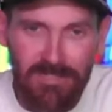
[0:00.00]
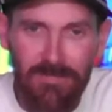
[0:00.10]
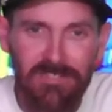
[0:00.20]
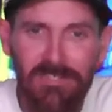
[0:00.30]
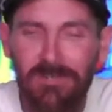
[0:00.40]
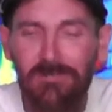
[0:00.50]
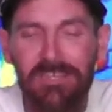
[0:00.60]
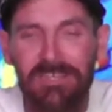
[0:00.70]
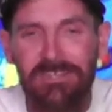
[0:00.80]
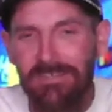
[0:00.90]
this year, we
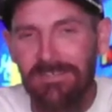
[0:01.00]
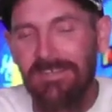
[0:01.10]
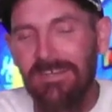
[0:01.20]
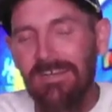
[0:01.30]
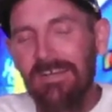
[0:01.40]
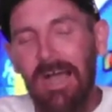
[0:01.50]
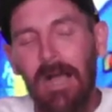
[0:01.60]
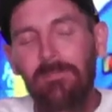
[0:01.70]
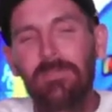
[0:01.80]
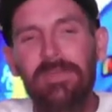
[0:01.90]
get it done.
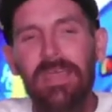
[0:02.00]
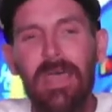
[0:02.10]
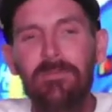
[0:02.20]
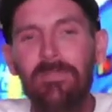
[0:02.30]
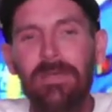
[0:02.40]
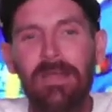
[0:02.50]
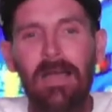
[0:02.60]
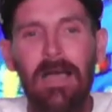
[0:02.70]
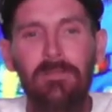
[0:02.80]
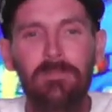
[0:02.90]
I'm gonna be happy, man. I'm